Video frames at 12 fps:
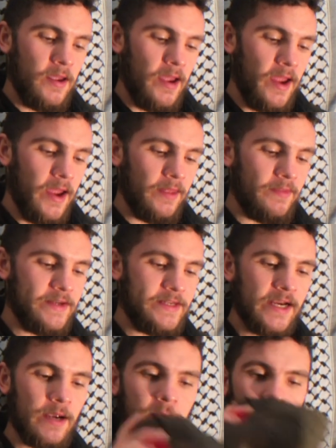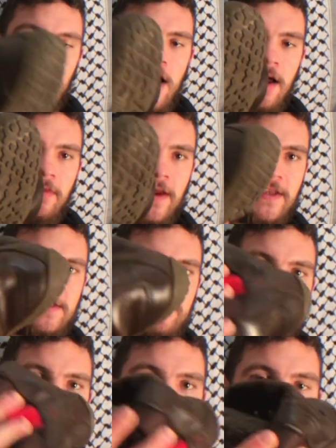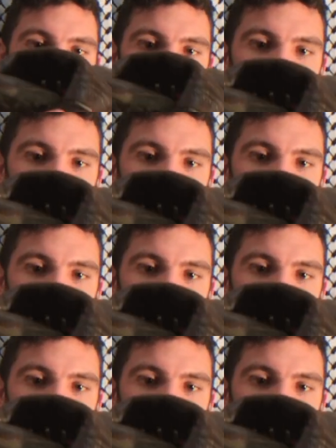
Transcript: and they take up a lot less space